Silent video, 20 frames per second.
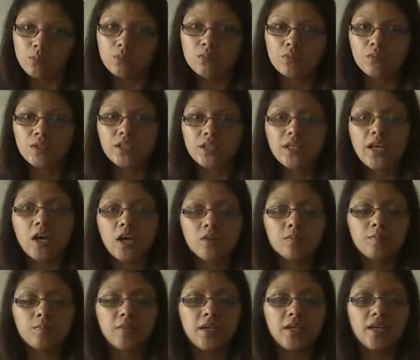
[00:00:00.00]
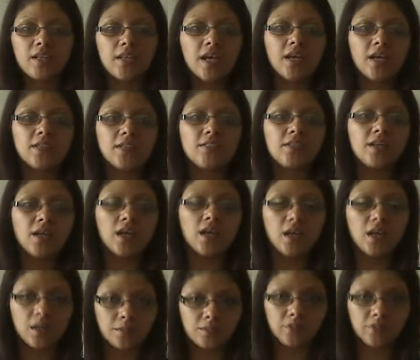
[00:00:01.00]
really helped me a lot
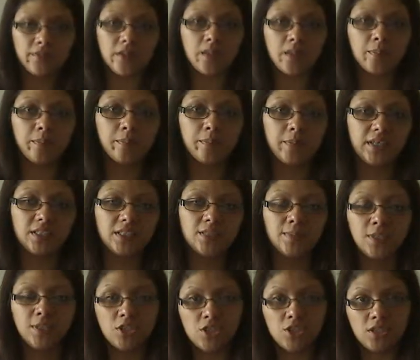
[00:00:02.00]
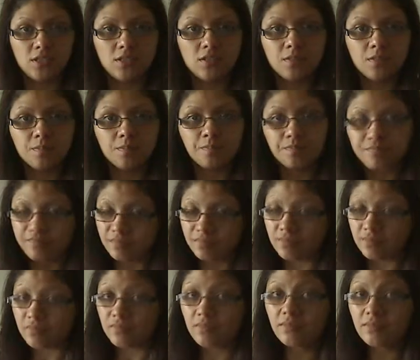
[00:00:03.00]
develop my speeches.
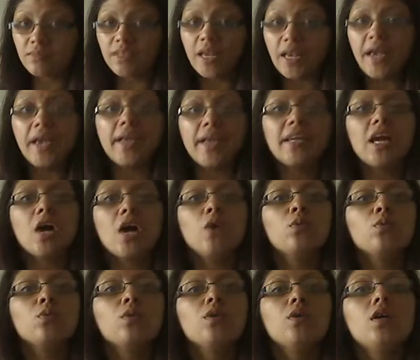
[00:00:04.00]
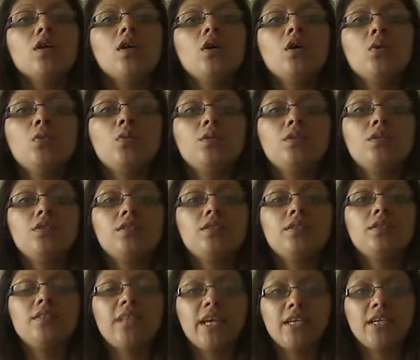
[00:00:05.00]
And I would
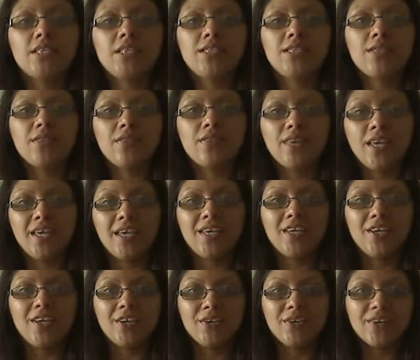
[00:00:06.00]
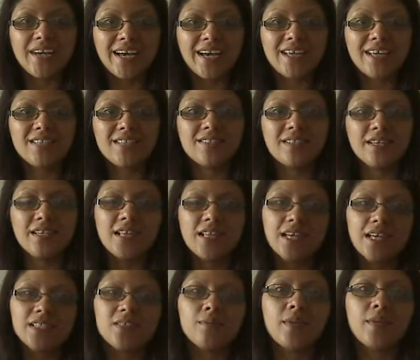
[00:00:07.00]
like to thank you guys, the
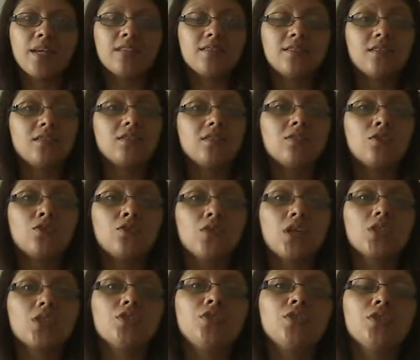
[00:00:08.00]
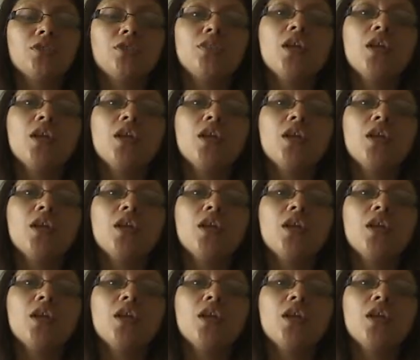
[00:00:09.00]
classmates and the instructor